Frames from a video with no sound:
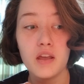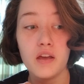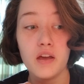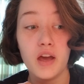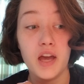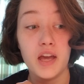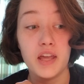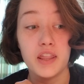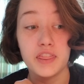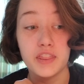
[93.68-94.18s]

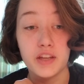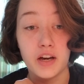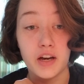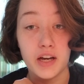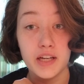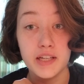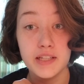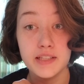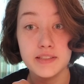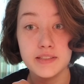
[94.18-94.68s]
I
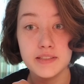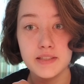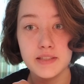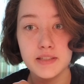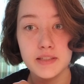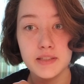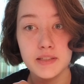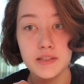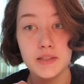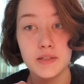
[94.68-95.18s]
thought,
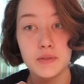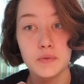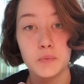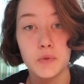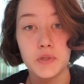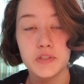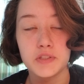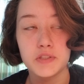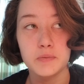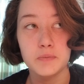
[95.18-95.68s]

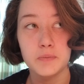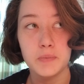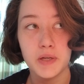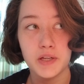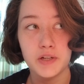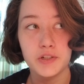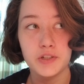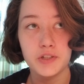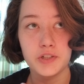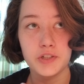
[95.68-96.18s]
what's a
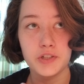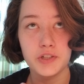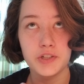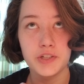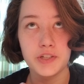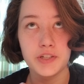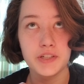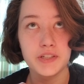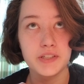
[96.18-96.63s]
better,